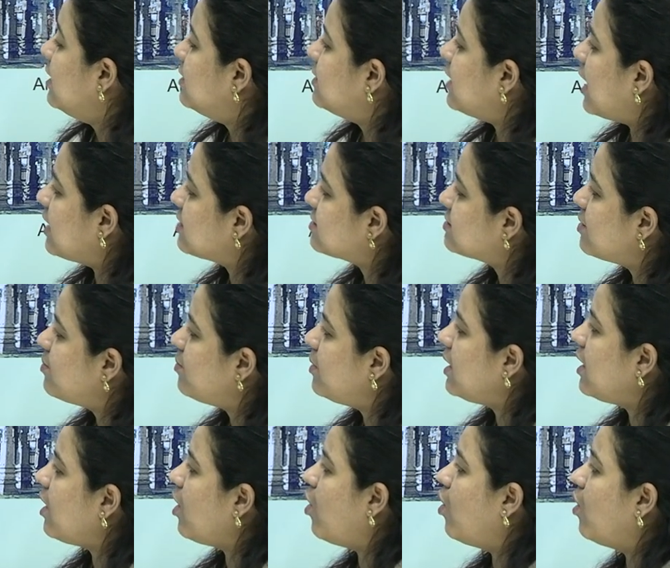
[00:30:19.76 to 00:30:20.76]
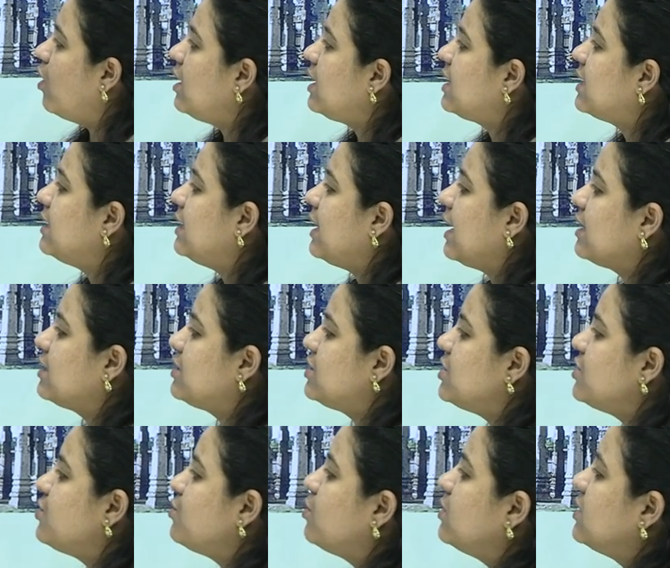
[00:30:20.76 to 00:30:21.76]
The assembly hall
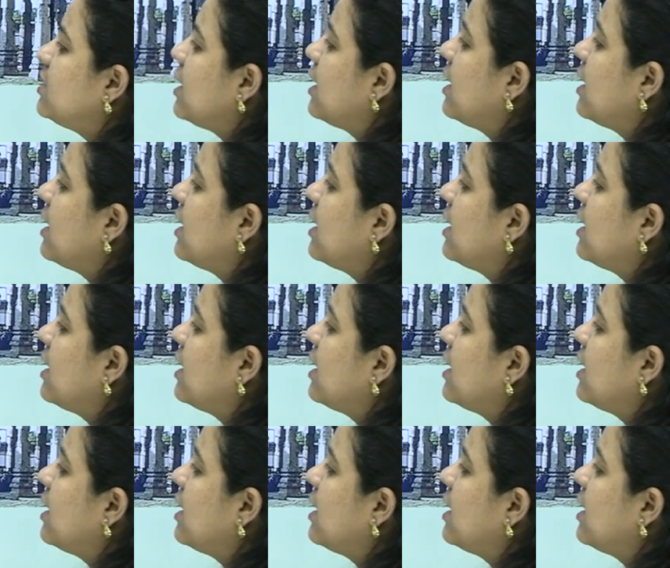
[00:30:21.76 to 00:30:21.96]
connected with the